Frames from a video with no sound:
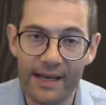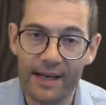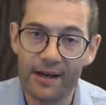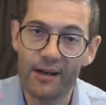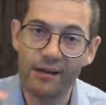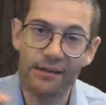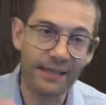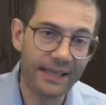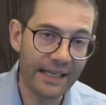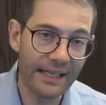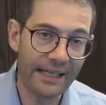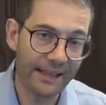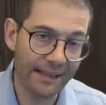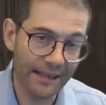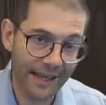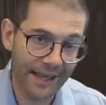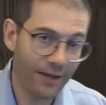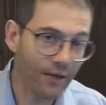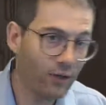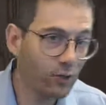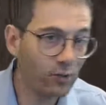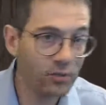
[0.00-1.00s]
I'll link
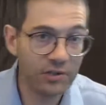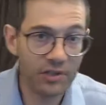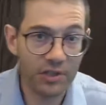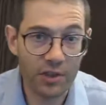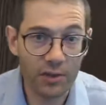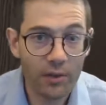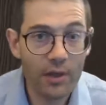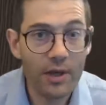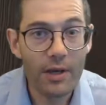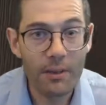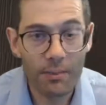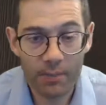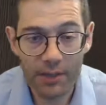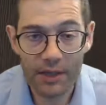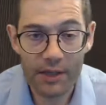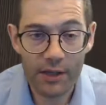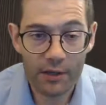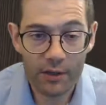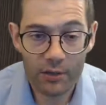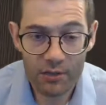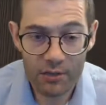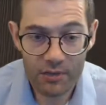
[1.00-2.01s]
that also
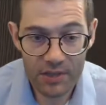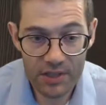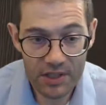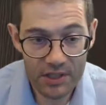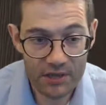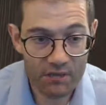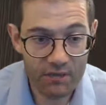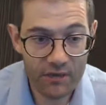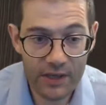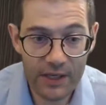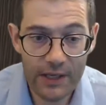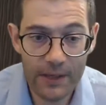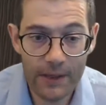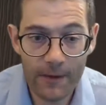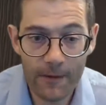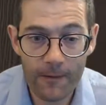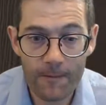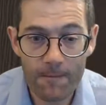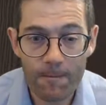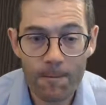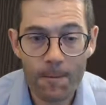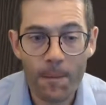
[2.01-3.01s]
below this video.